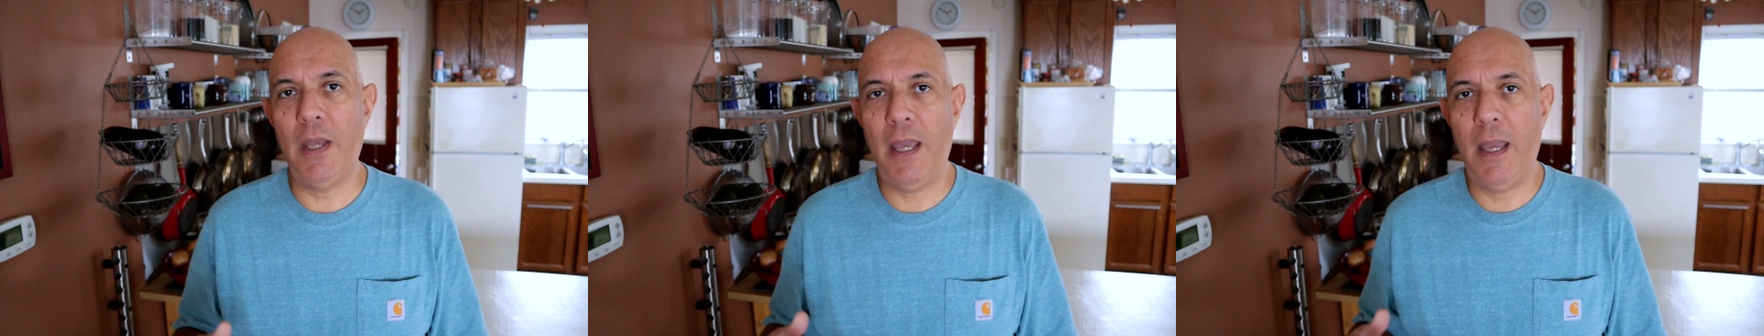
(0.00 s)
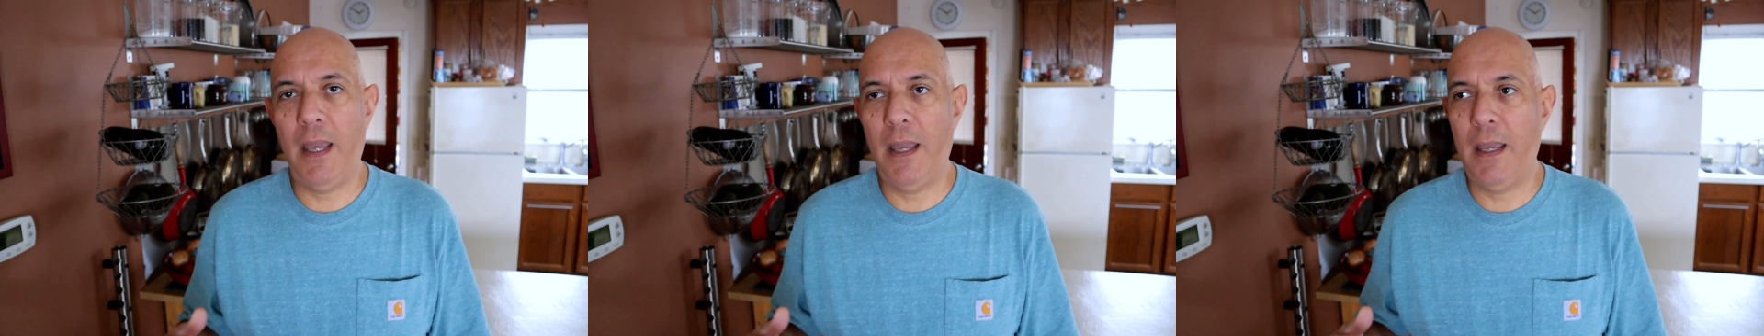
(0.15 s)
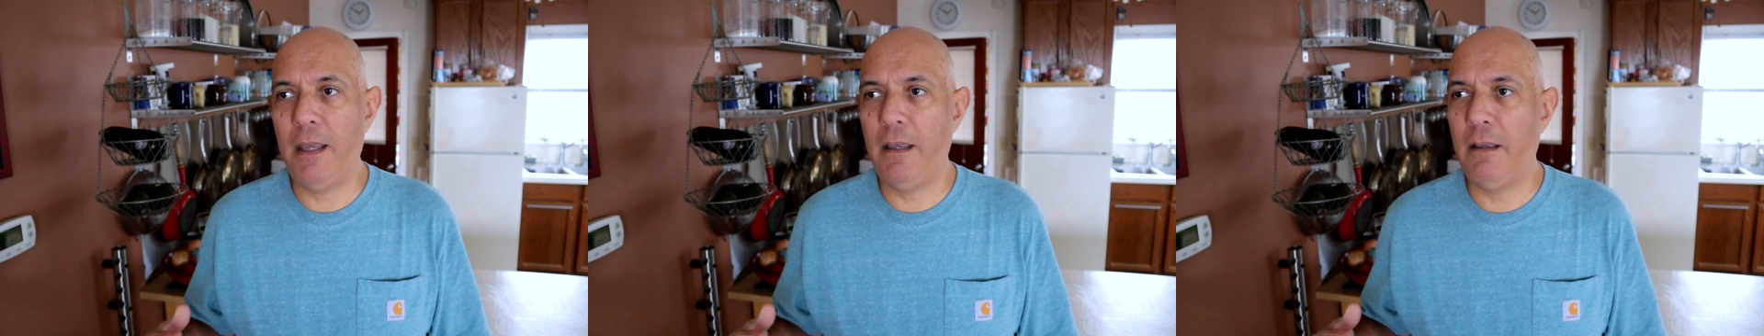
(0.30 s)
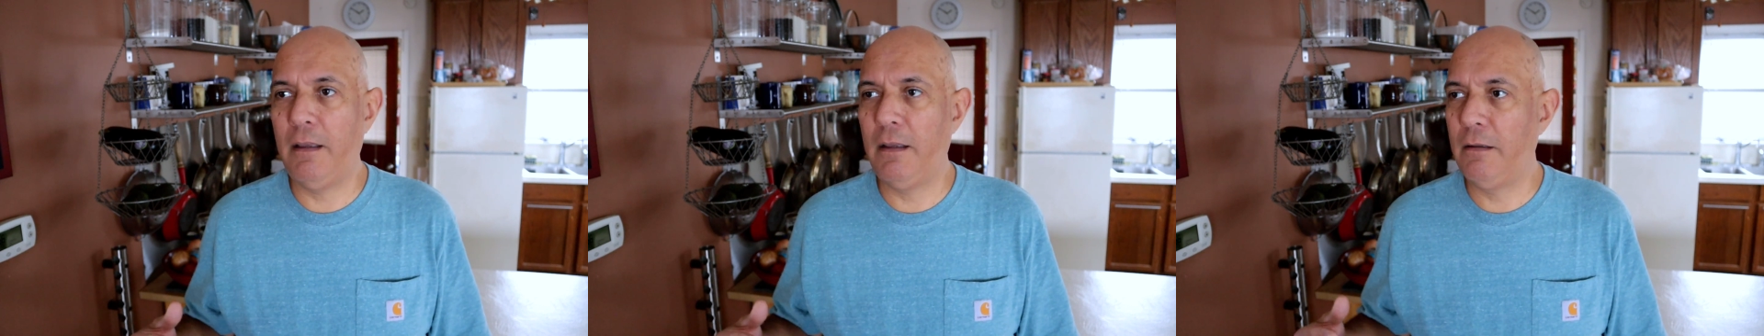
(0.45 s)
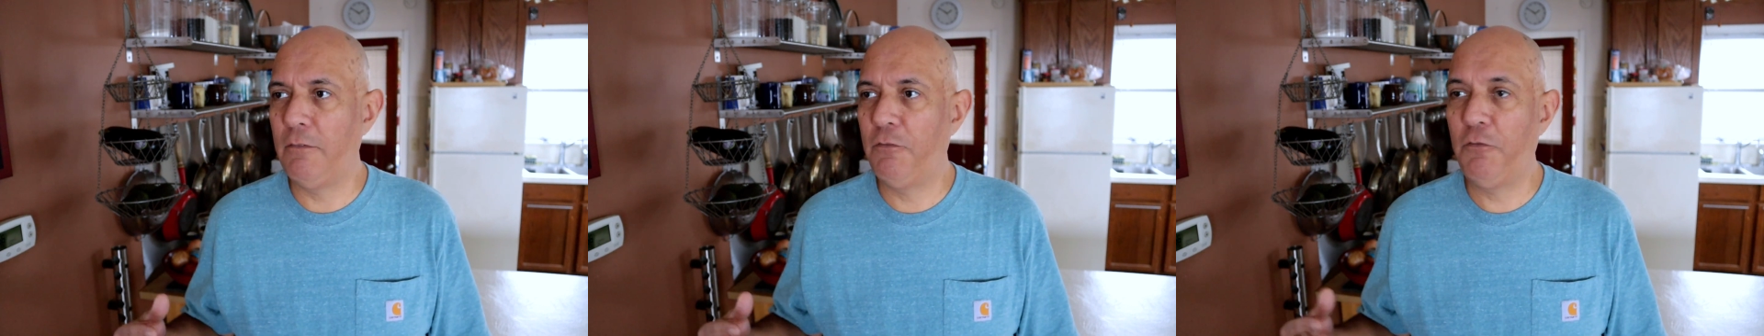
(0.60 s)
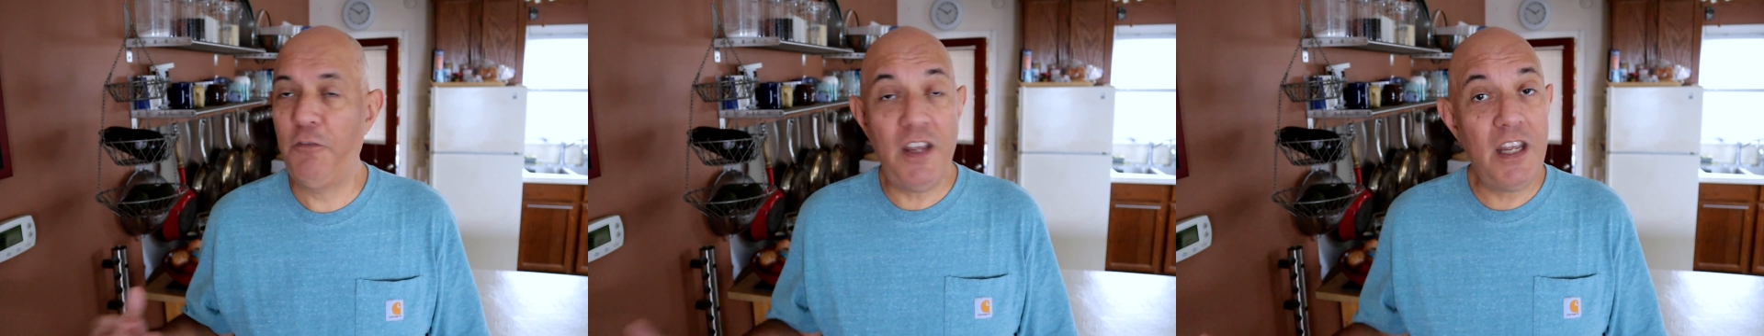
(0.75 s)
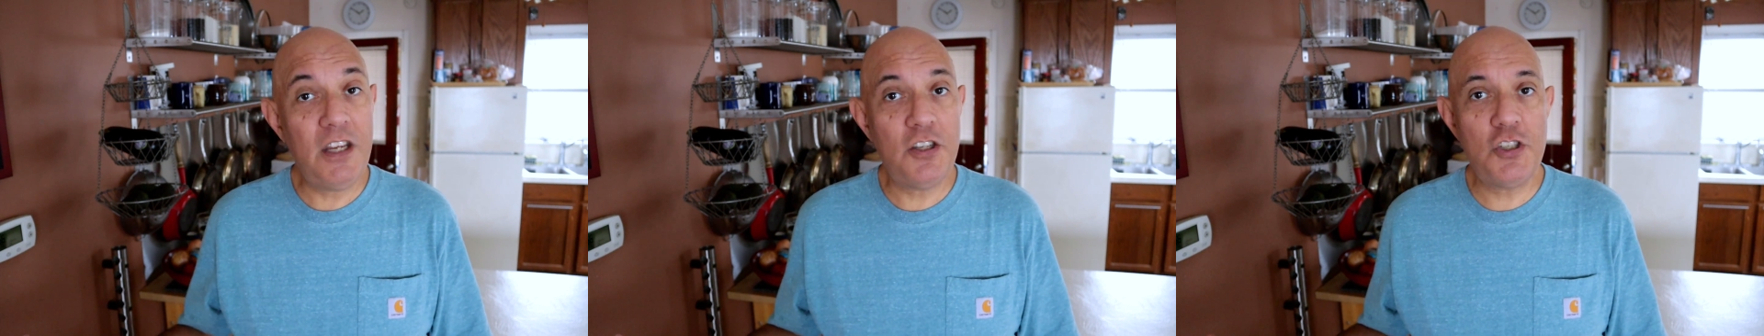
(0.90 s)
a
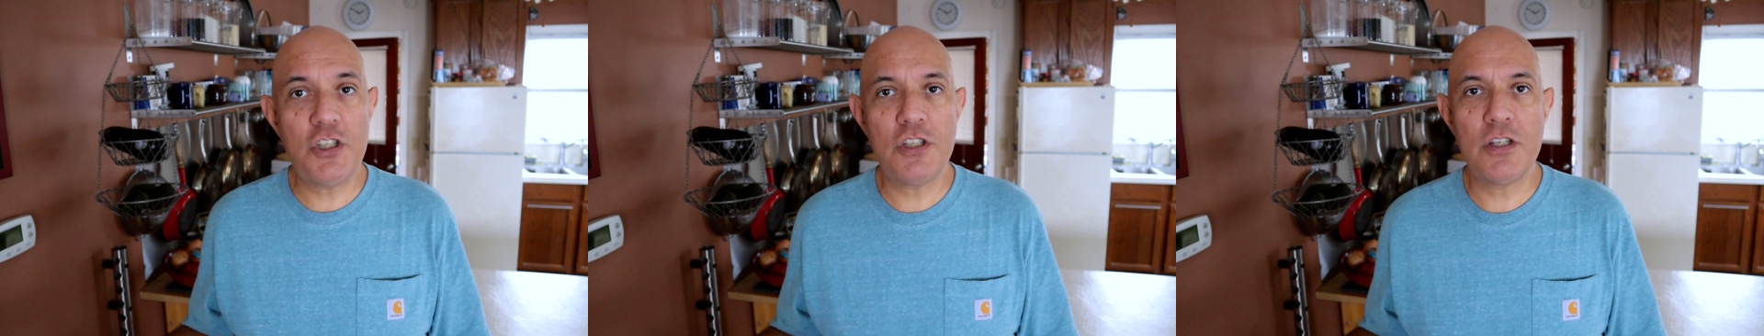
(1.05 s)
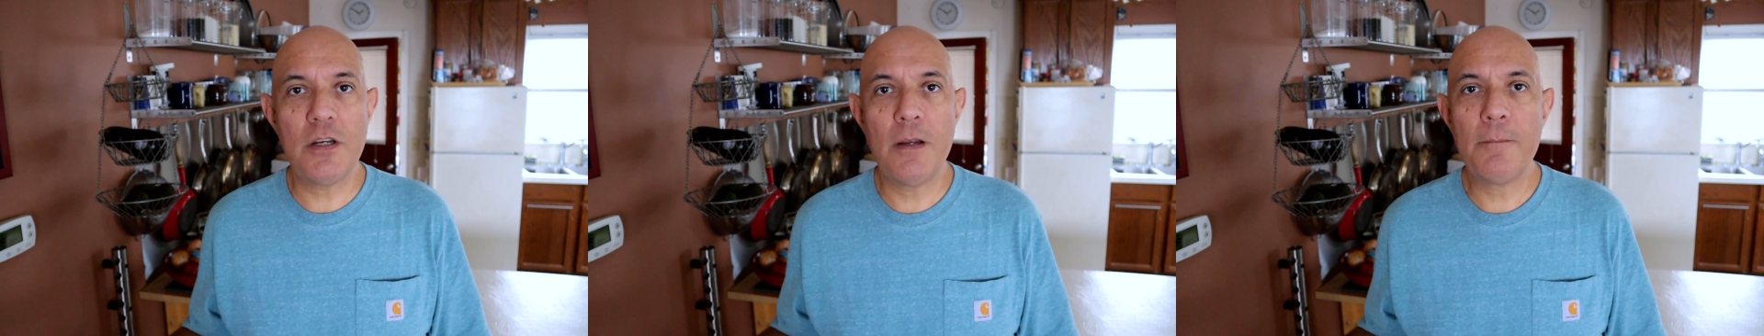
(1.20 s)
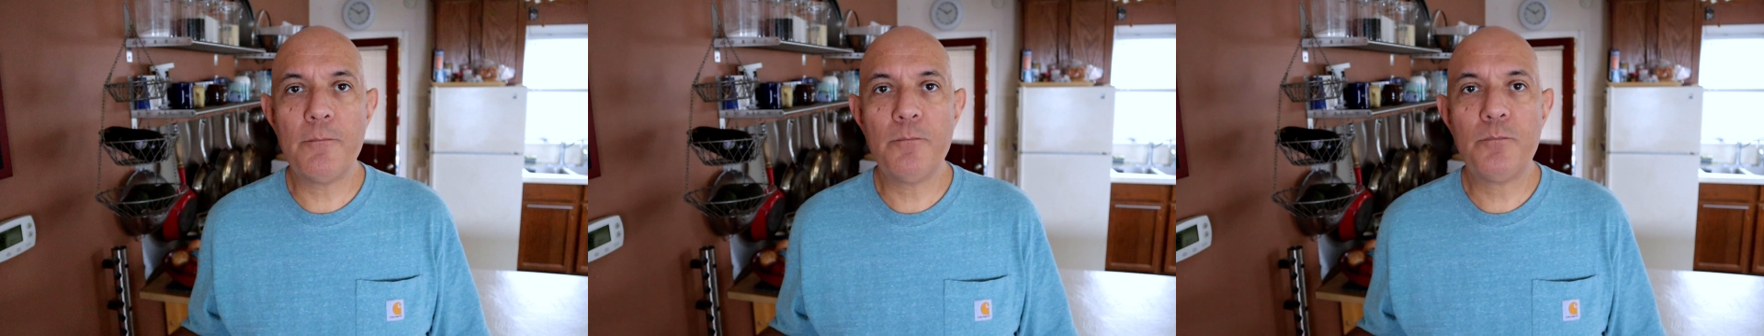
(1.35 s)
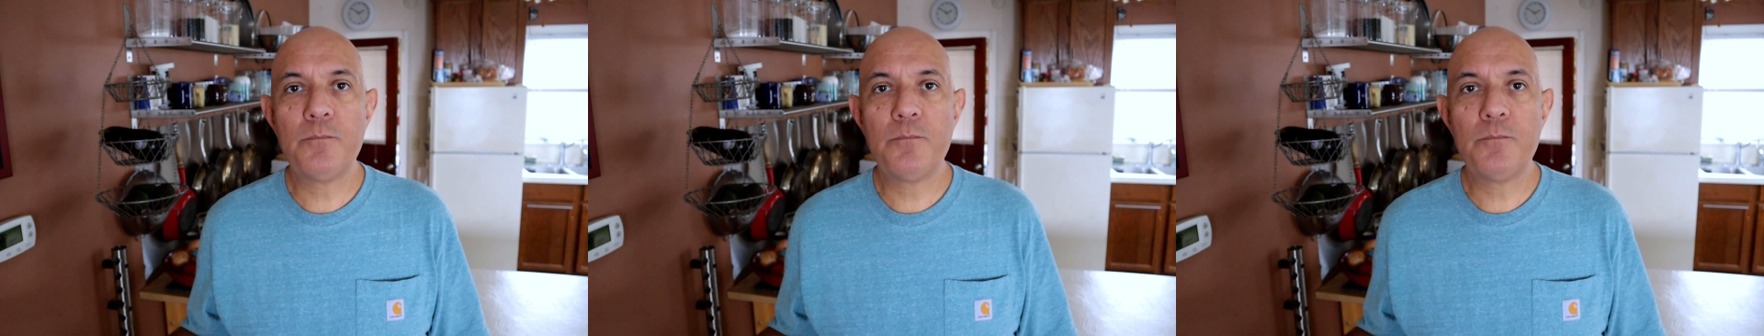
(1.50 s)
fish,